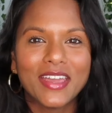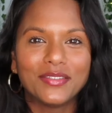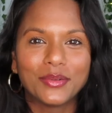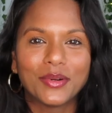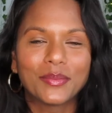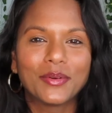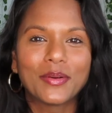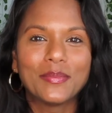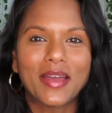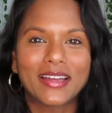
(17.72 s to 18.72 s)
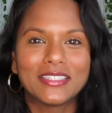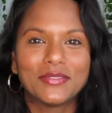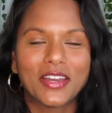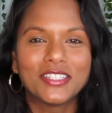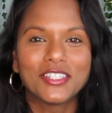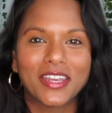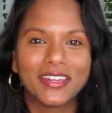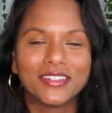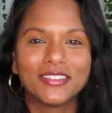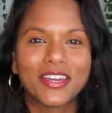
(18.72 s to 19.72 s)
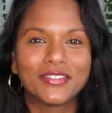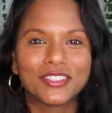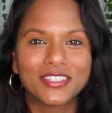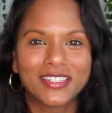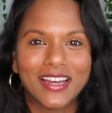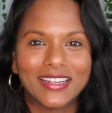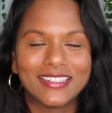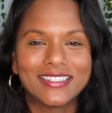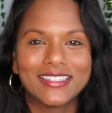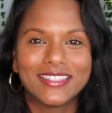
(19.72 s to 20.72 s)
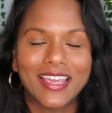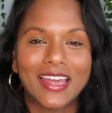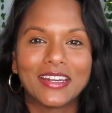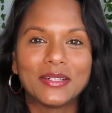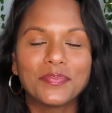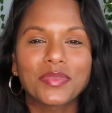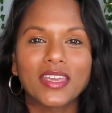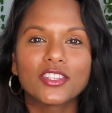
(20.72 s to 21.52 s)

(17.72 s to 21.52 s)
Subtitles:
everyone, welcome back to my channel, Diverse Goddess. It's Hannah.